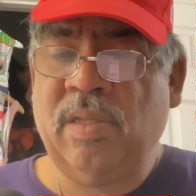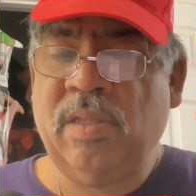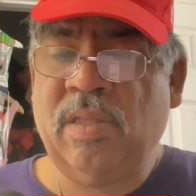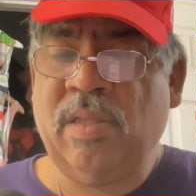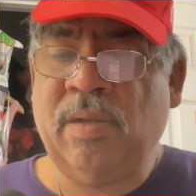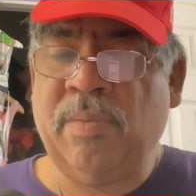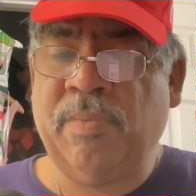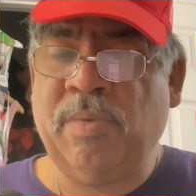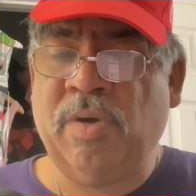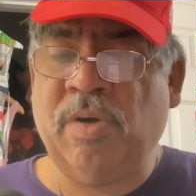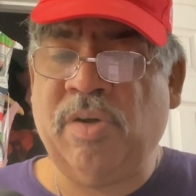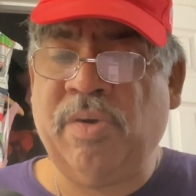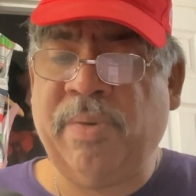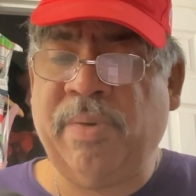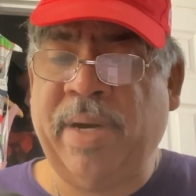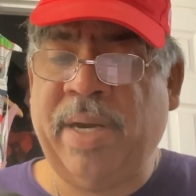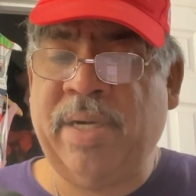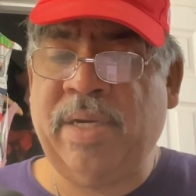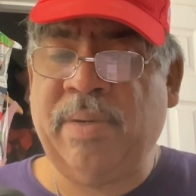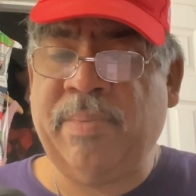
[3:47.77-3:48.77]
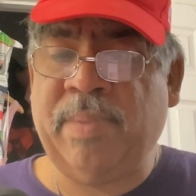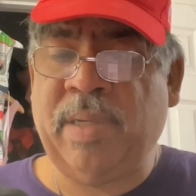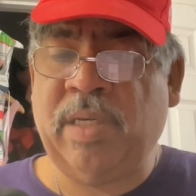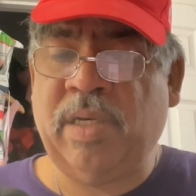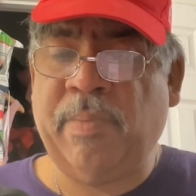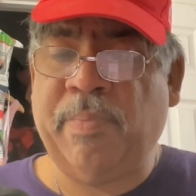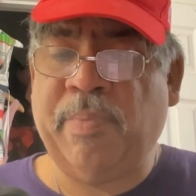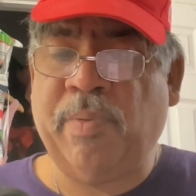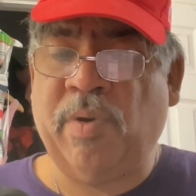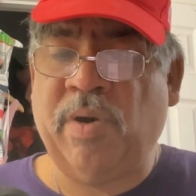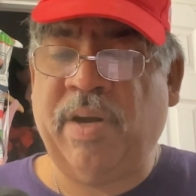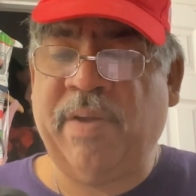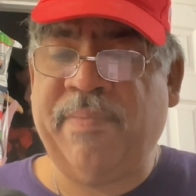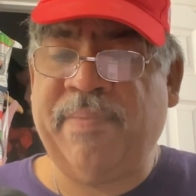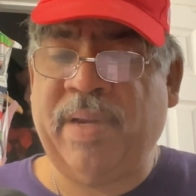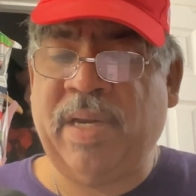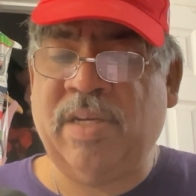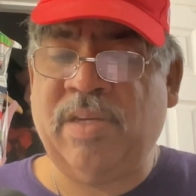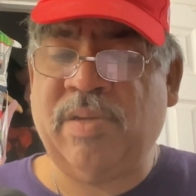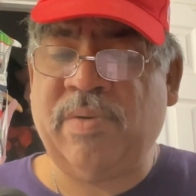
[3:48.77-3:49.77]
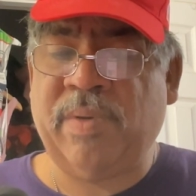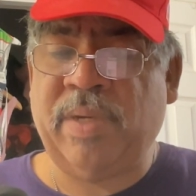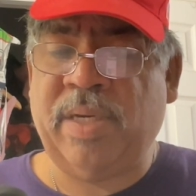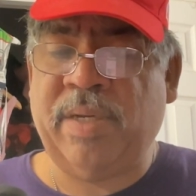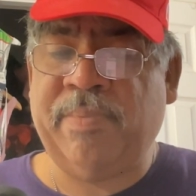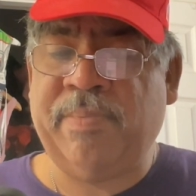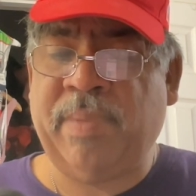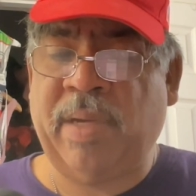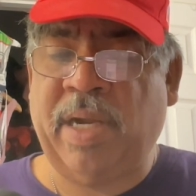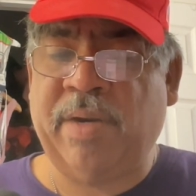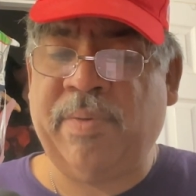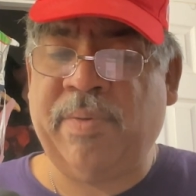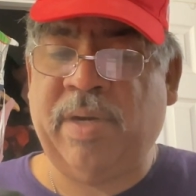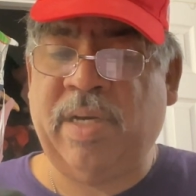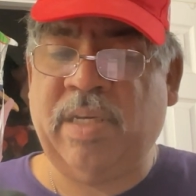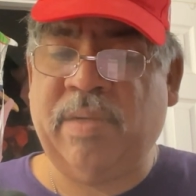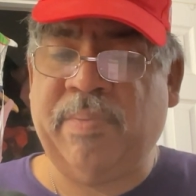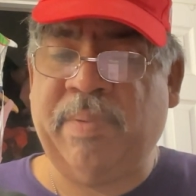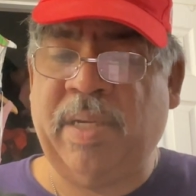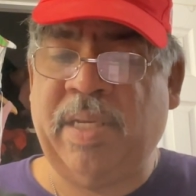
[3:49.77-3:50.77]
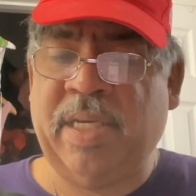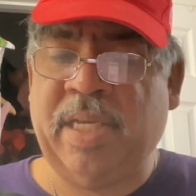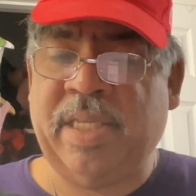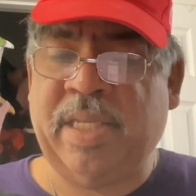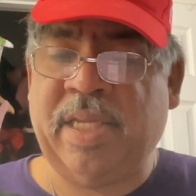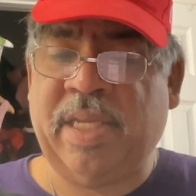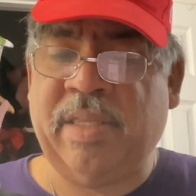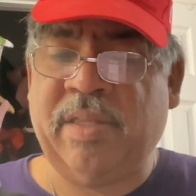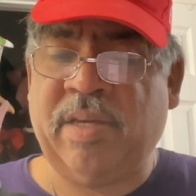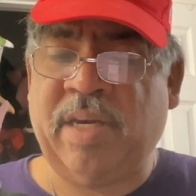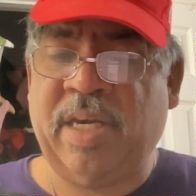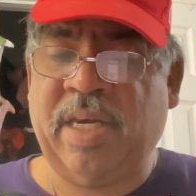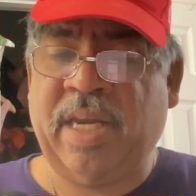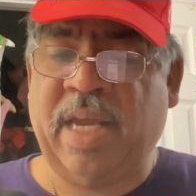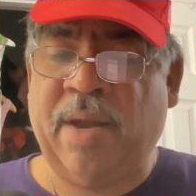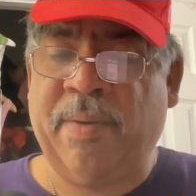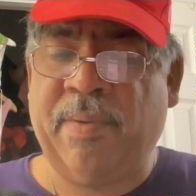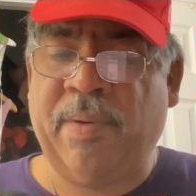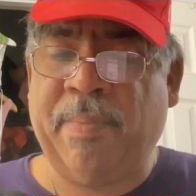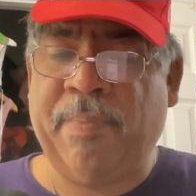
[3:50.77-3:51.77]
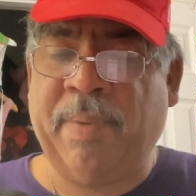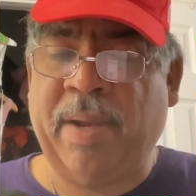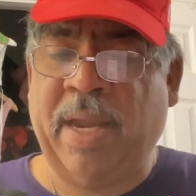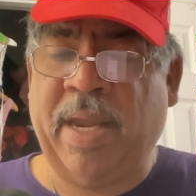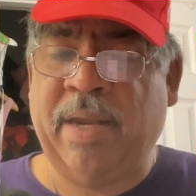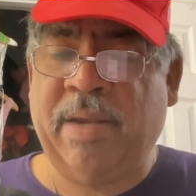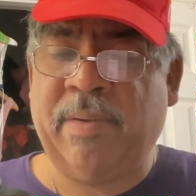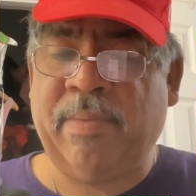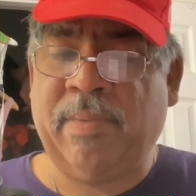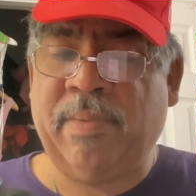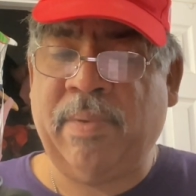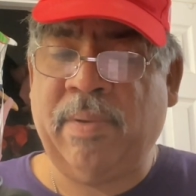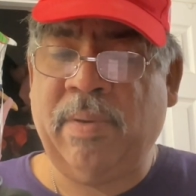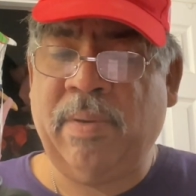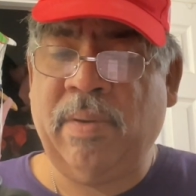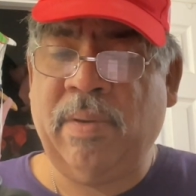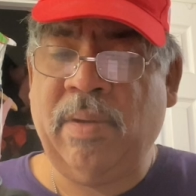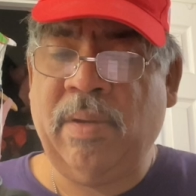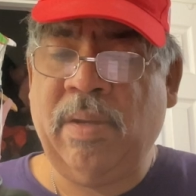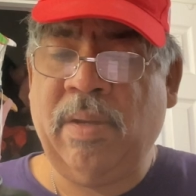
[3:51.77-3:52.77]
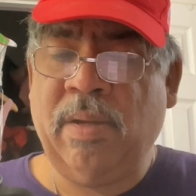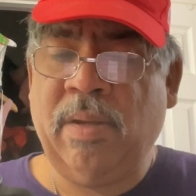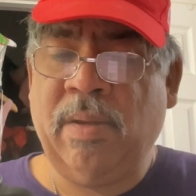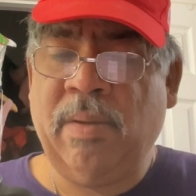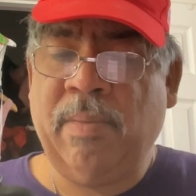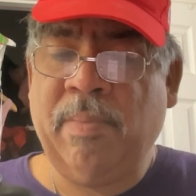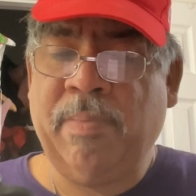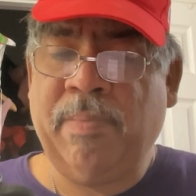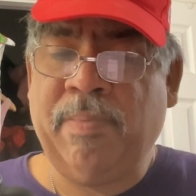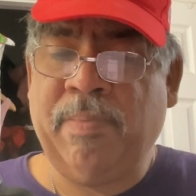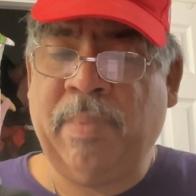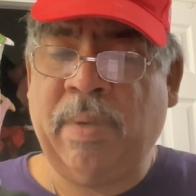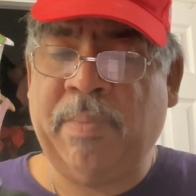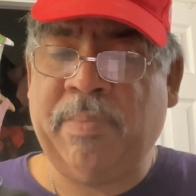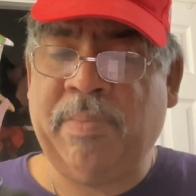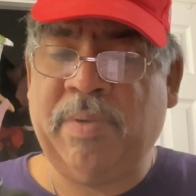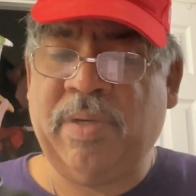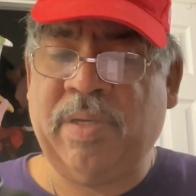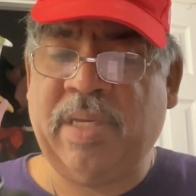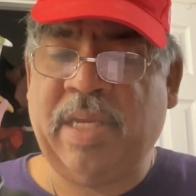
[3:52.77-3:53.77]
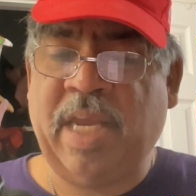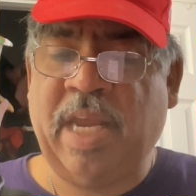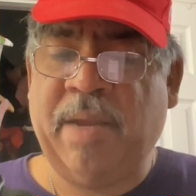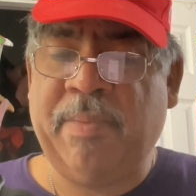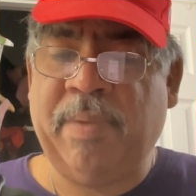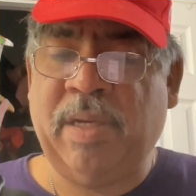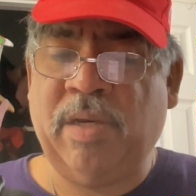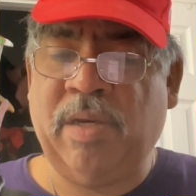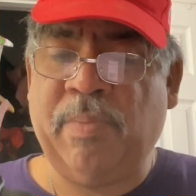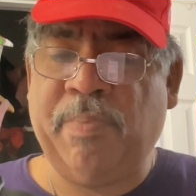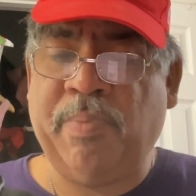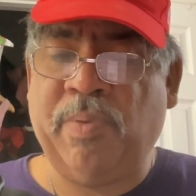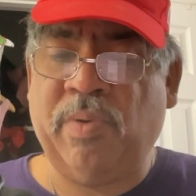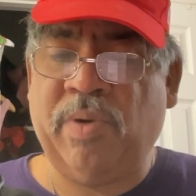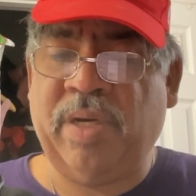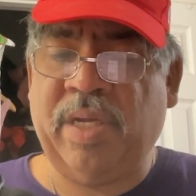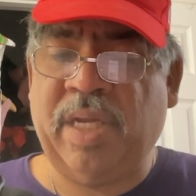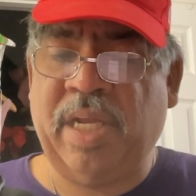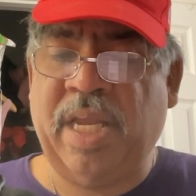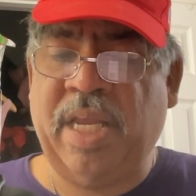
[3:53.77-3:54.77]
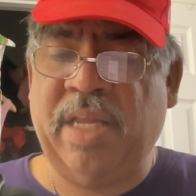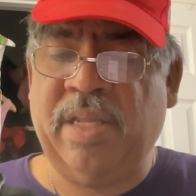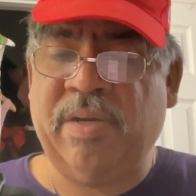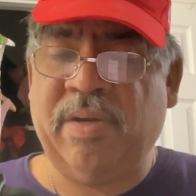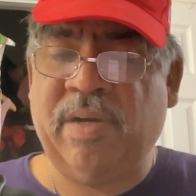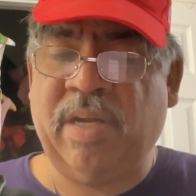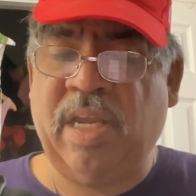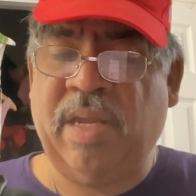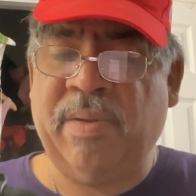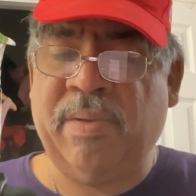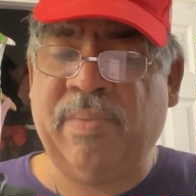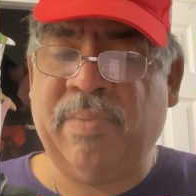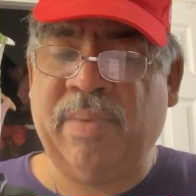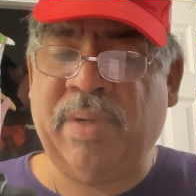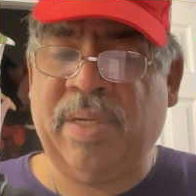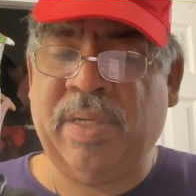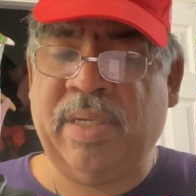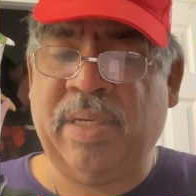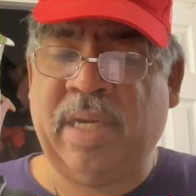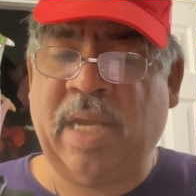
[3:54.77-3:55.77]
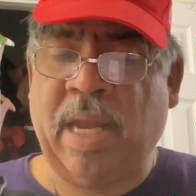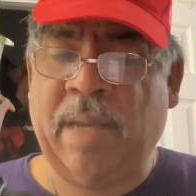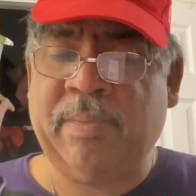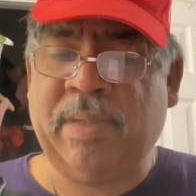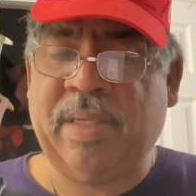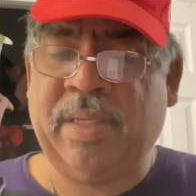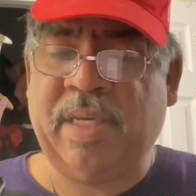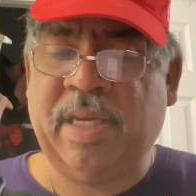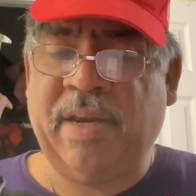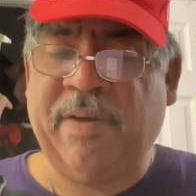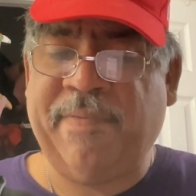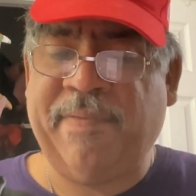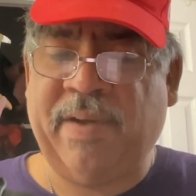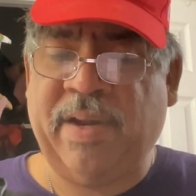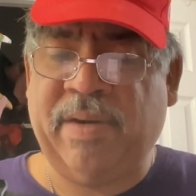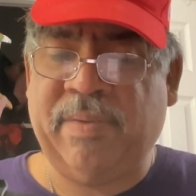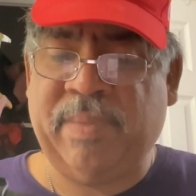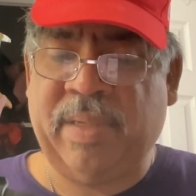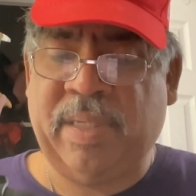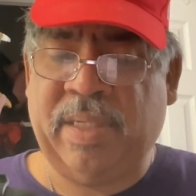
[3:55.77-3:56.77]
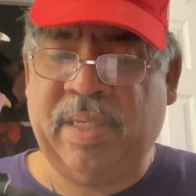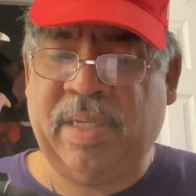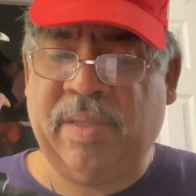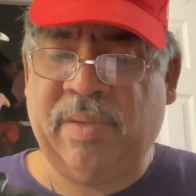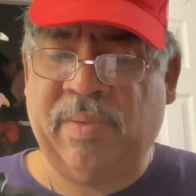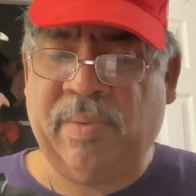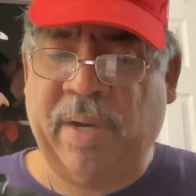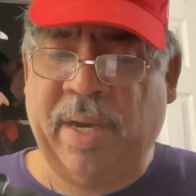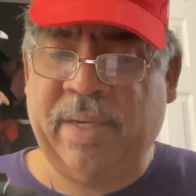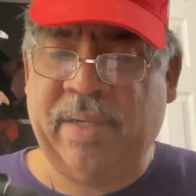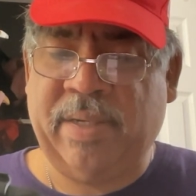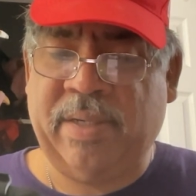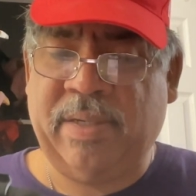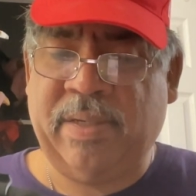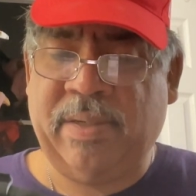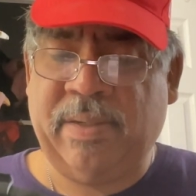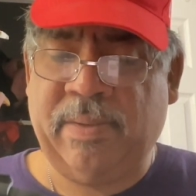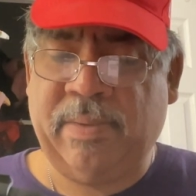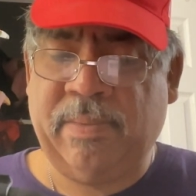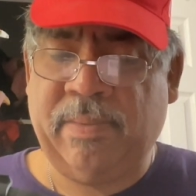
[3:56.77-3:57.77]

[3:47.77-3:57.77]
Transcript: The memorandum on deporting Venezuelan migrants means that the Trinidadwa bang members can't be deported either, even when cops identify them as a threat.